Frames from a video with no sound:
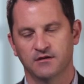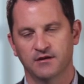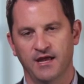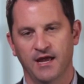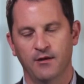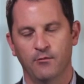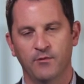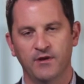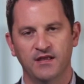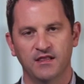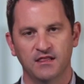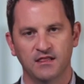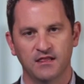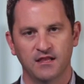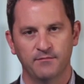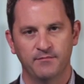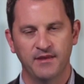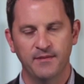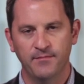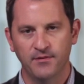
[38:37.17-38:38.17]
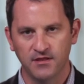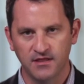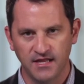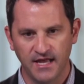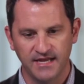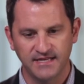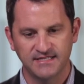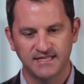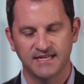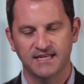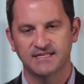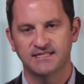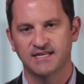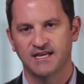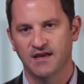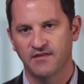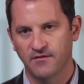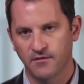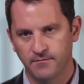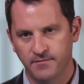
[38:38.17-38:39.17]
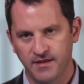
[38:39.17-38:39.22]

Okay, people like to get together.